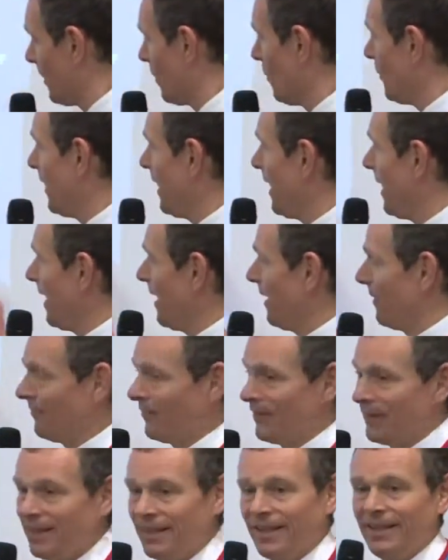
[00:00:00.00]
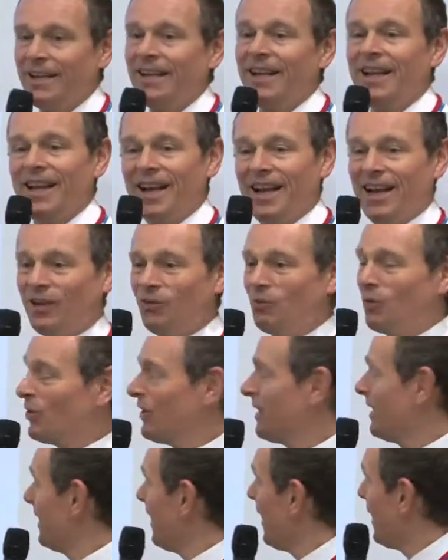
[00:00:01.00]
that we have. And what
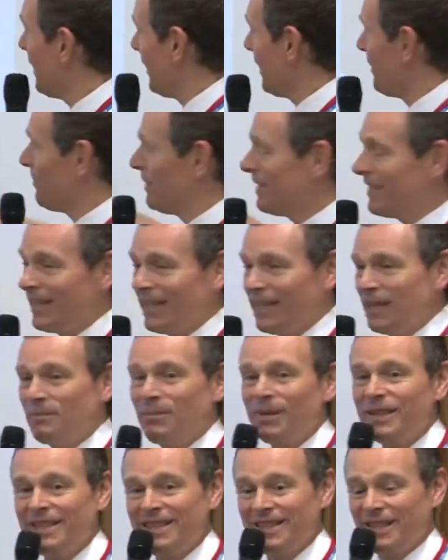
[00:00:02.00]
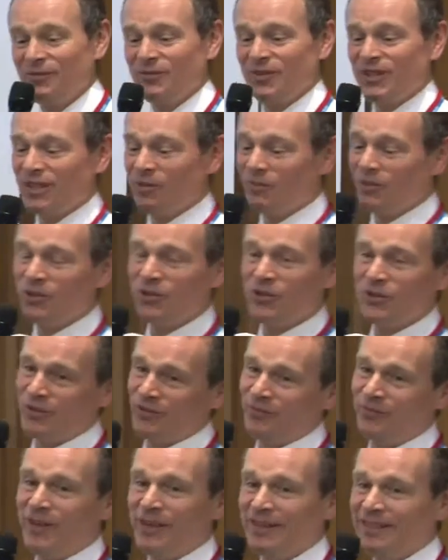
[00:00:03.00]
is, I think, particularly pleasing for someone
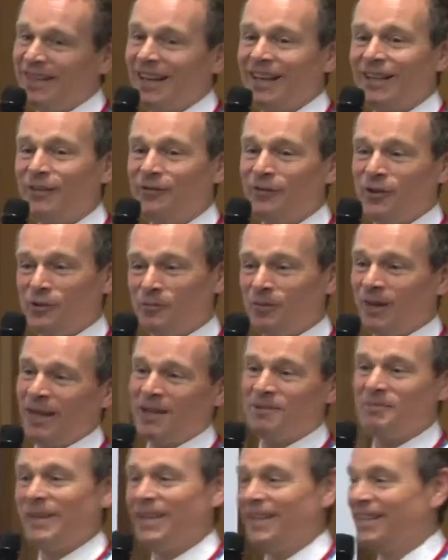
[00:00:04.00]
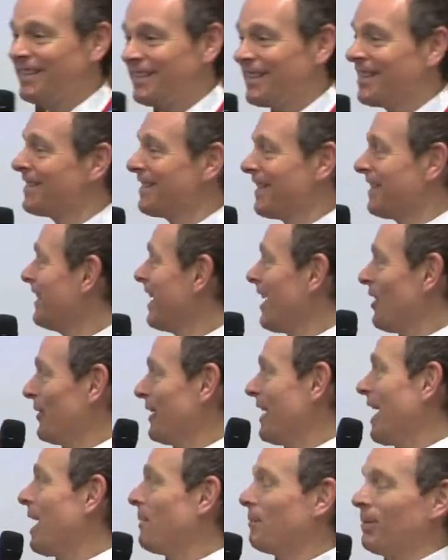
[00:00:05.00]
who's a technophobe like me is there's now
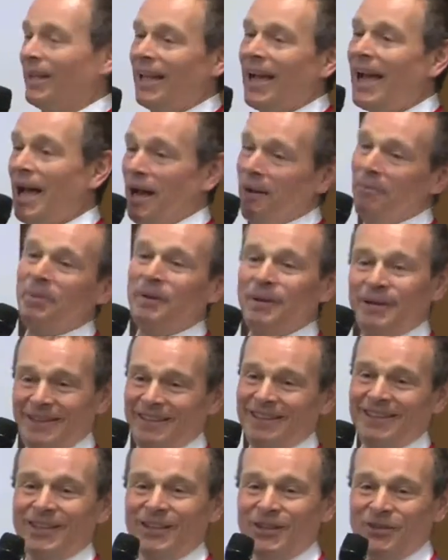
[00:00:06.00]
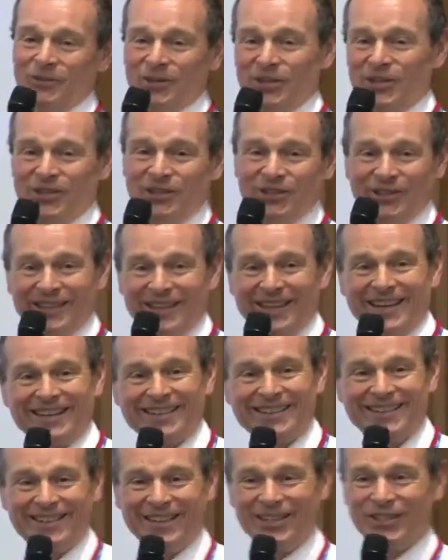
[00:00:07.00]
an Apple app which you can
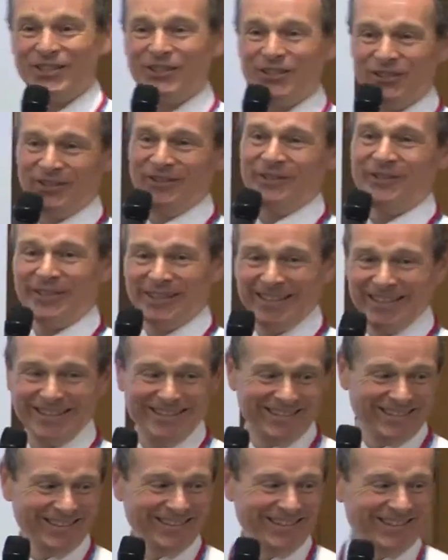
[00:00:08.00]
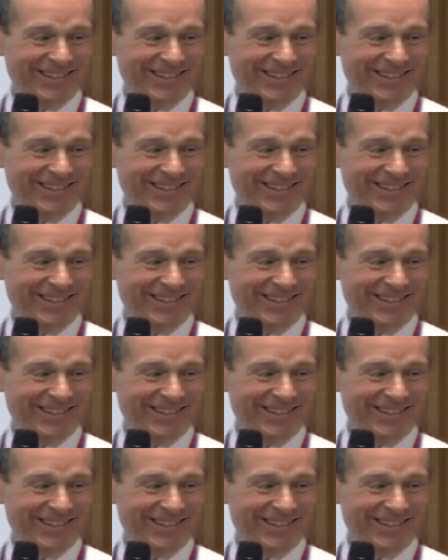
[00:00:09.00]
actually do for this.